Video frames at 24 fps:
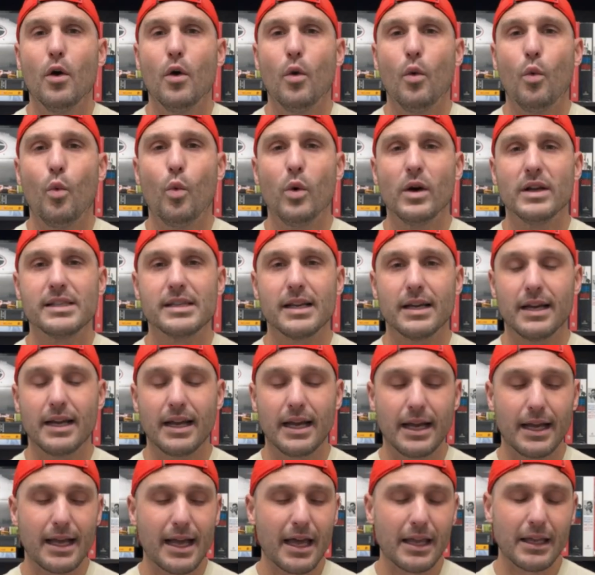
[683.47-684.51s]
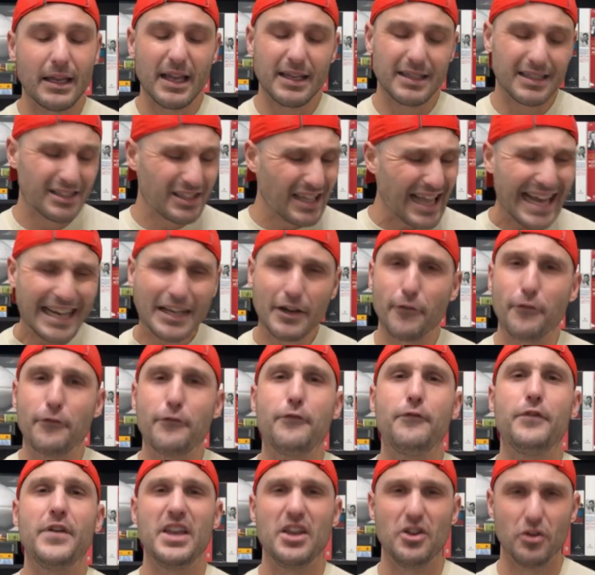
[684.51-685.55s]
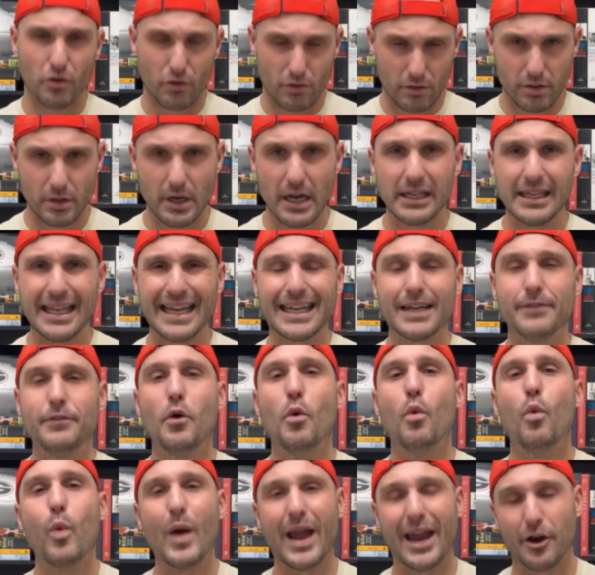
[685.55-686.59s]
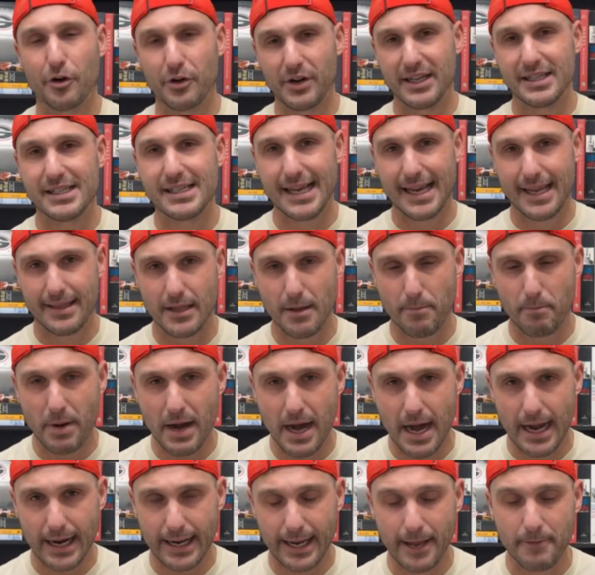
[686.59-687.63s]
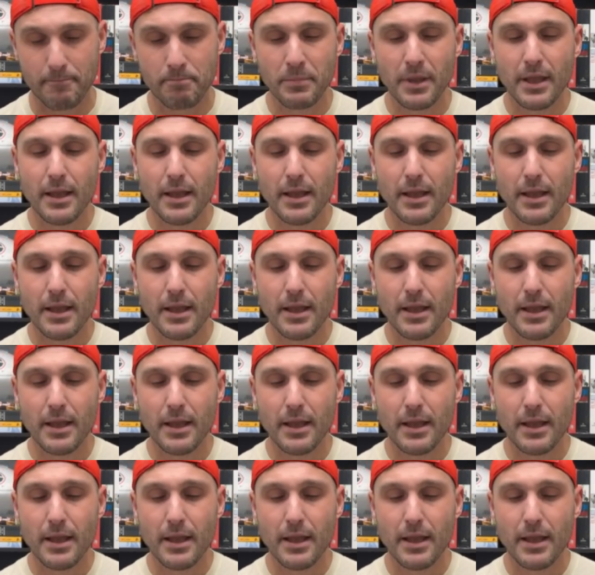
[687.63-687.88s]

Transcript: was a lack of feel, a lack of awareness in the pocket.